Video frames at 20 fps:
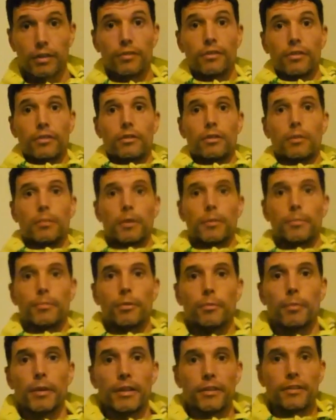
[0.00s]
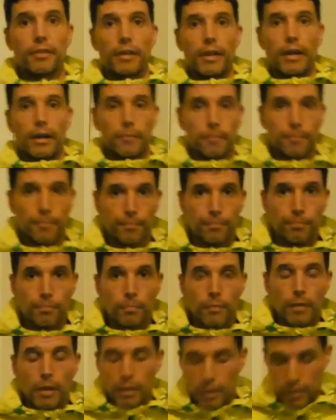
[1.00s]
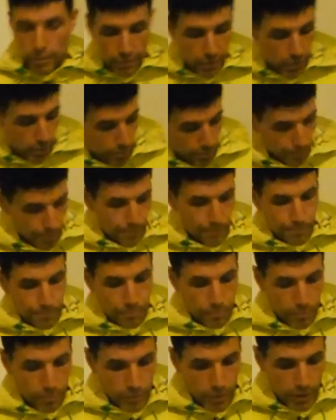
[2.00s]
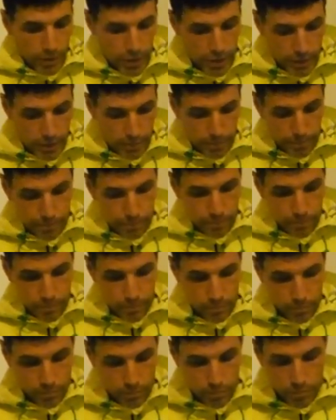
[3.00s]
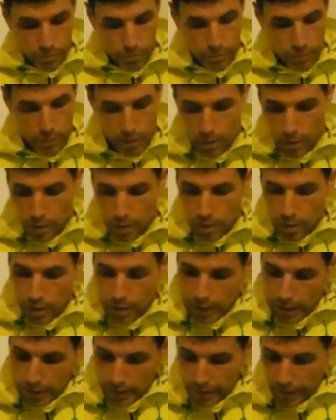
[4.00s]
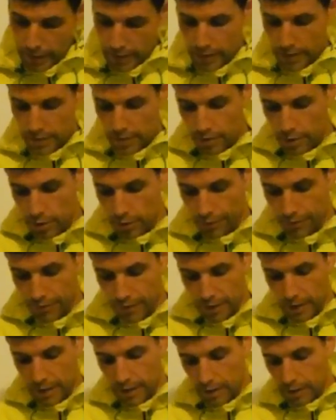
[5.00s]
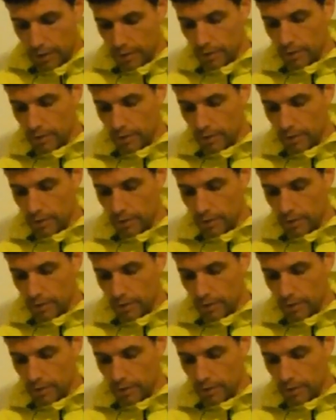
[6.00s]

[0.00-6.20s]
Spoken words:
because it's coming up to winter now. So I like these cuffs here. That